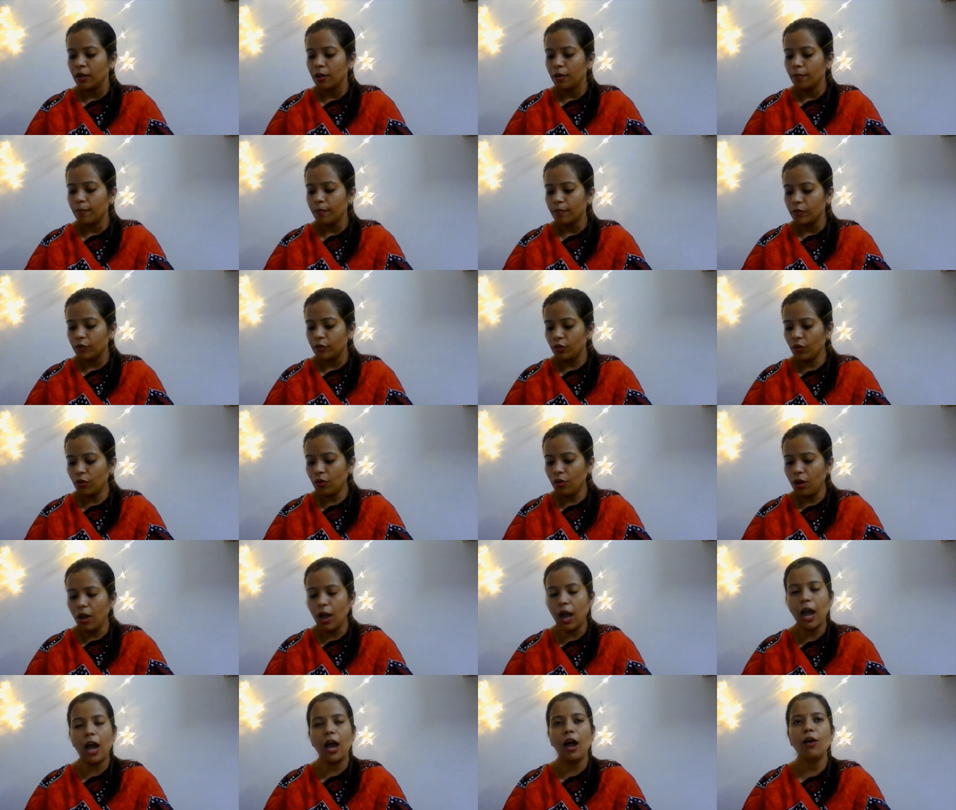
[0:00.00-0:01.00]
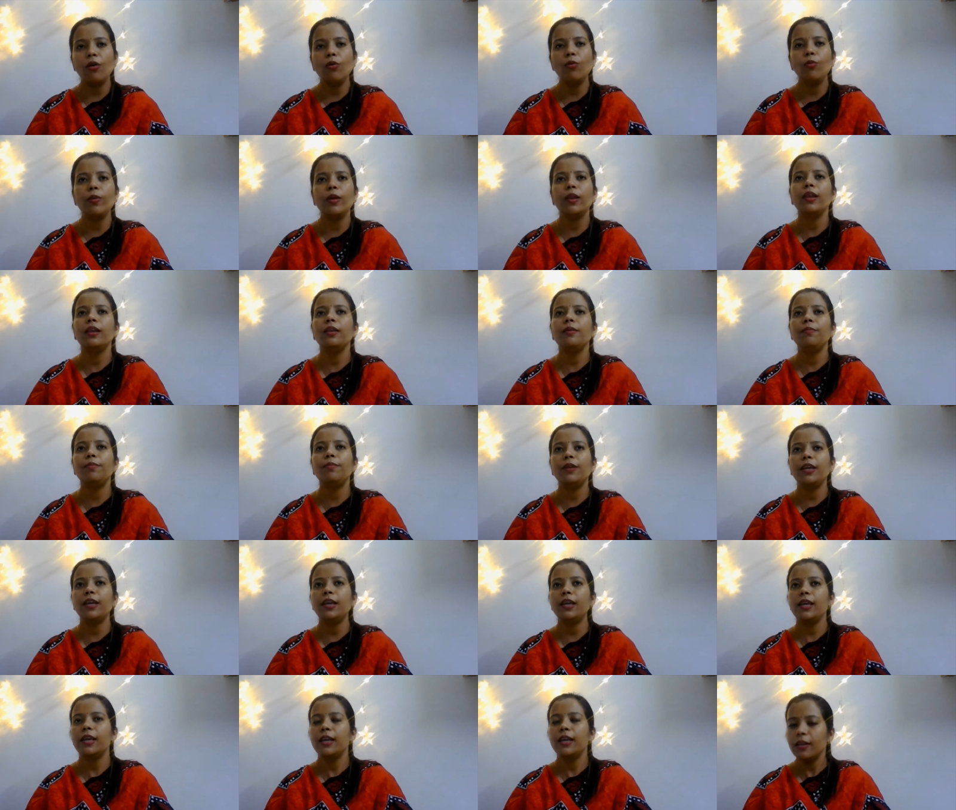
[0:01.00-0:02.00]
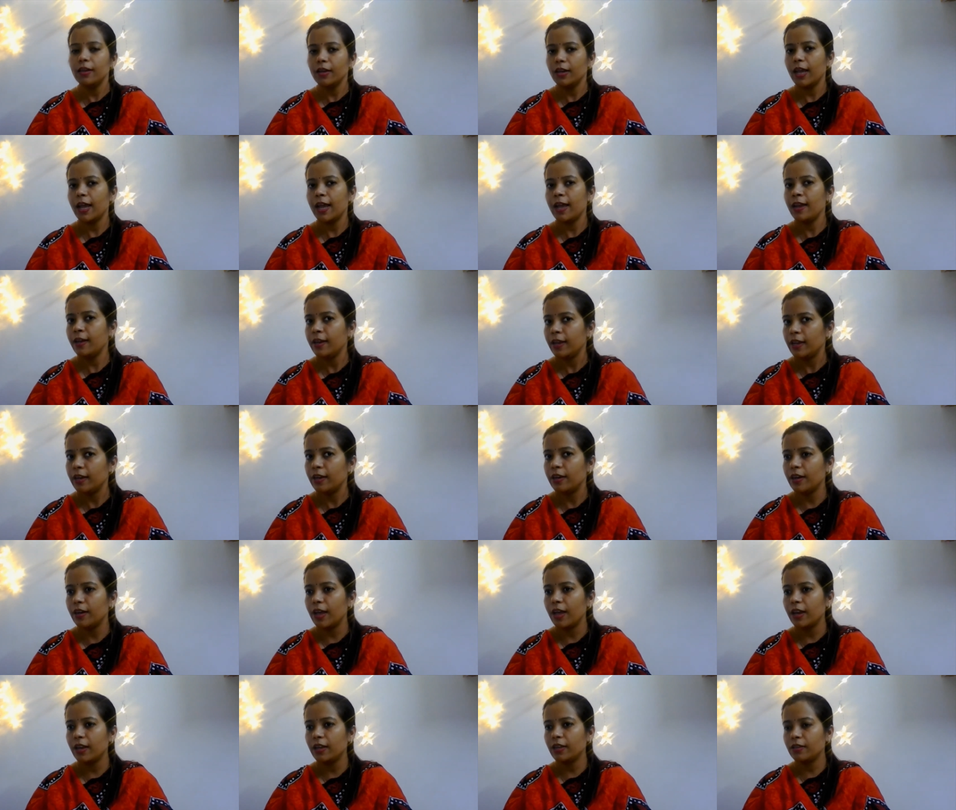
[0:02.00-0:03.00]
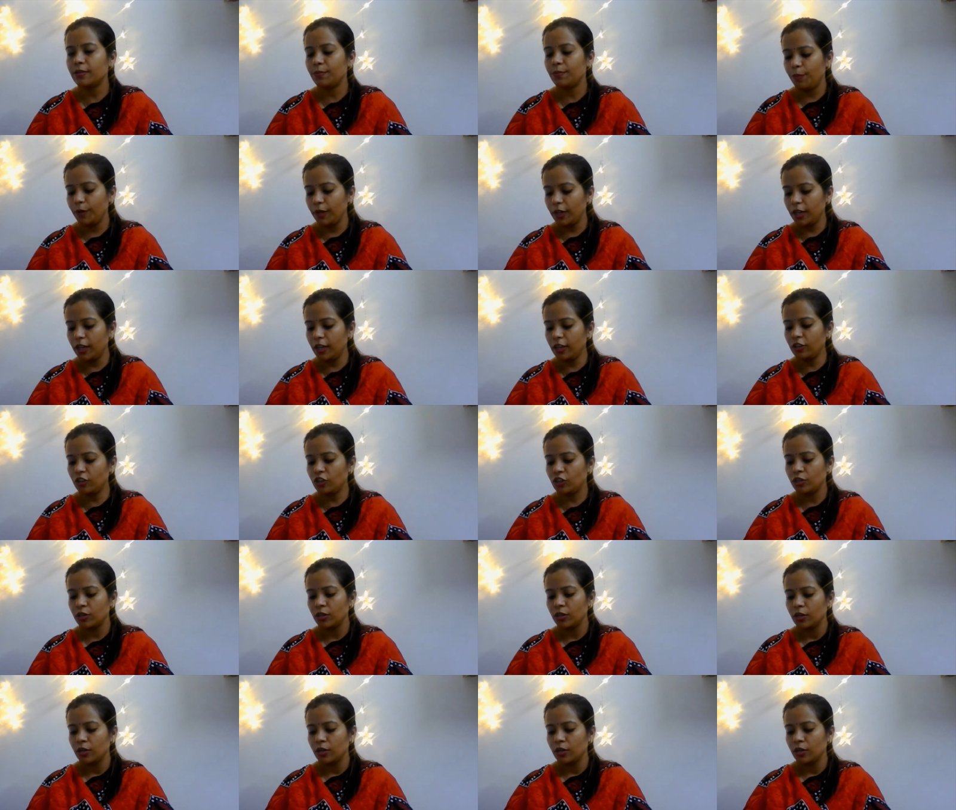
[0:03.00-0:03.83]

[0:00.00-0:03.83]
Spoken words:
So how will it be in an indirect speech?